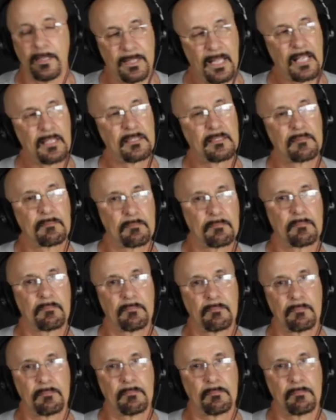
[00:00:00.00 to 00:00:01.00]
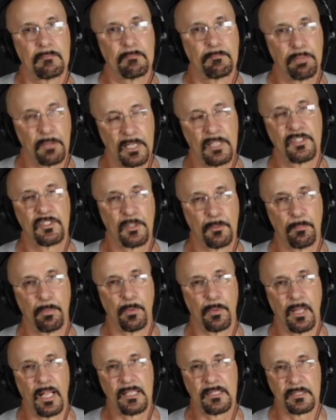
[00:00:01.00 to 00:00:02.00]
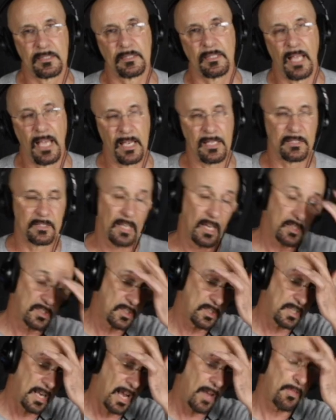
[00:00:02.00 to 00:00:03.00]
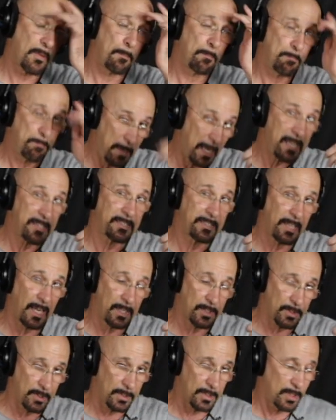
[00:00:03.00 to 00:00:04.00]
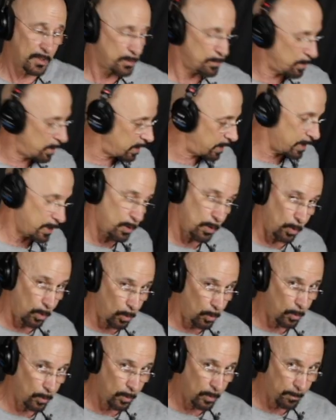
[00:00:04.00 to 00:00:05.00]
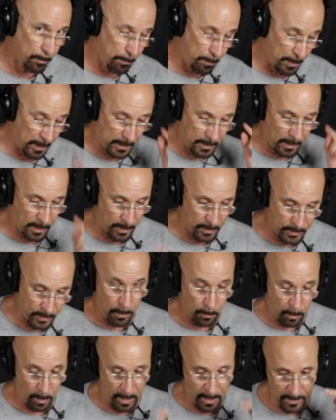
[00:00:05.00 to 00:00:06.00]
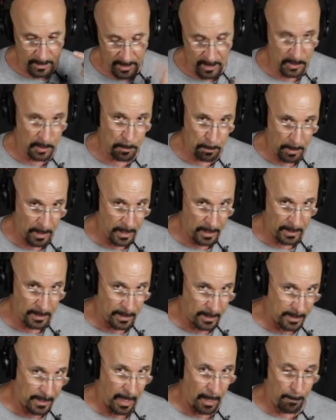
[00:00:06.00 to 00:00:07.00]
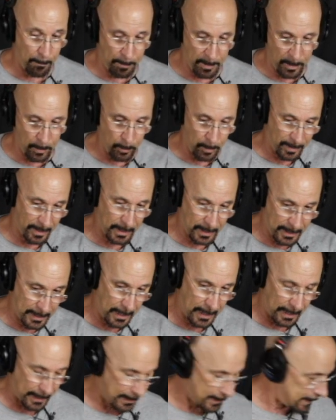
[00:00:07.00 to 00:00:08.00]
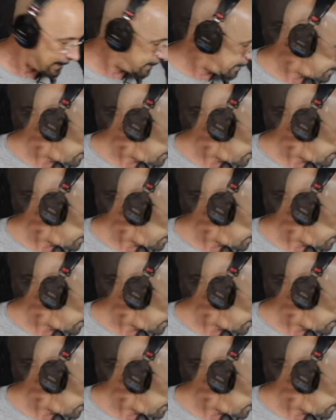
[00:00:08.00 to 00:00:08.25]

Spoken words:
That's pretty simple. That's A section. Now, the B section is really cool because we're anticipating the downbeat with the kick.